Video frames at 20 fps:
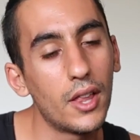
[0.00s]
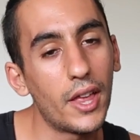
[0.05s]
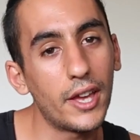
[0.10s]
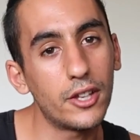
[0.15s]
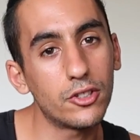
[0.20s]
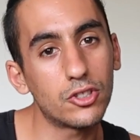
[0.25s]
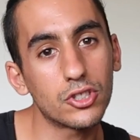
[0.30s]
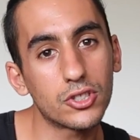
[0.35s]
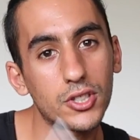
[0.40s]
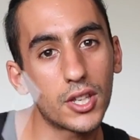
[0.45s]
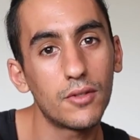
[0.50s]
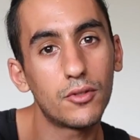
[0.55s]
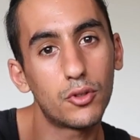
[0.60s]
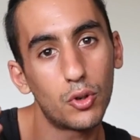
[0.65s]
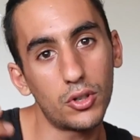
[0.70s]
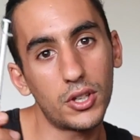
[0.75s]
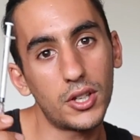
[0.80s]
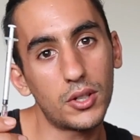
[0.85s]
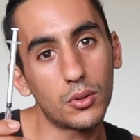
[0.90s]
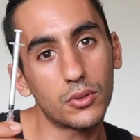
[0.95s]
and just give
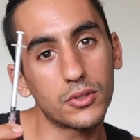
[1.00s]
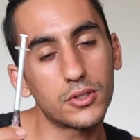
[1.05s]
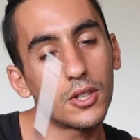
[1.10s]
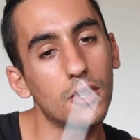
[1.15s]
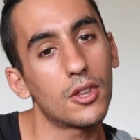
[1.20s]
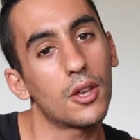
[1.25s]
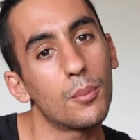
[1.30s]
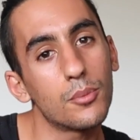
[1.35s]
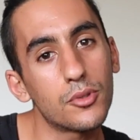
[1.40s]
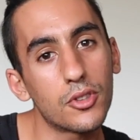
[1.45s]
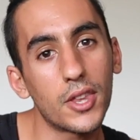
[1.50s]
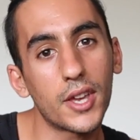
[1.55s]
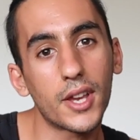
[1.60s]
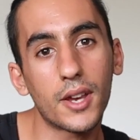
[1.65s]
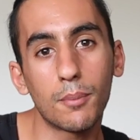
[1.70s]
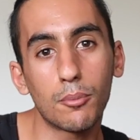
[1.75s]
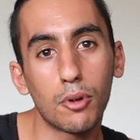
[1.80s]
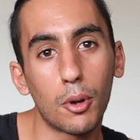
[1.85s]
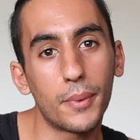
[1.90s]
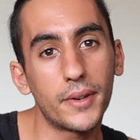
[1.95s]
your needles to them so they
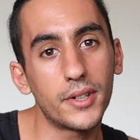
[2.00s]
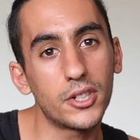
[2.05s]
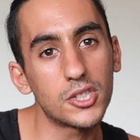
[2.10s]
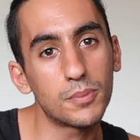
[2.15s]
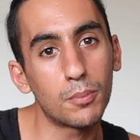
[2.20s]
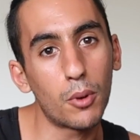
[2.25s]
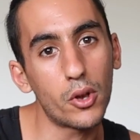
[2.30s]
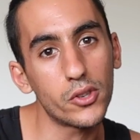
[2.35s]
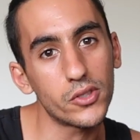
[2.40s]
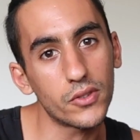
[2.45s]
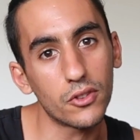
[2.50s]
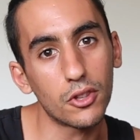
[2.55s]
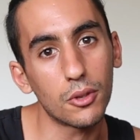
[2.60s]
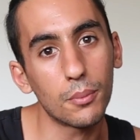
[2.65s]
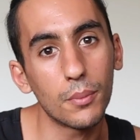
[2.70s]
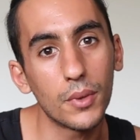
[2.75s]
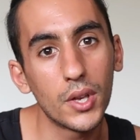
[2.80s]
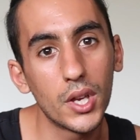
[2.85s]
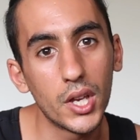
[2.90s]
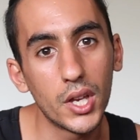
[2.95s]
can probably dispose of
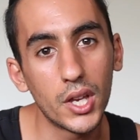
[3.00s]
them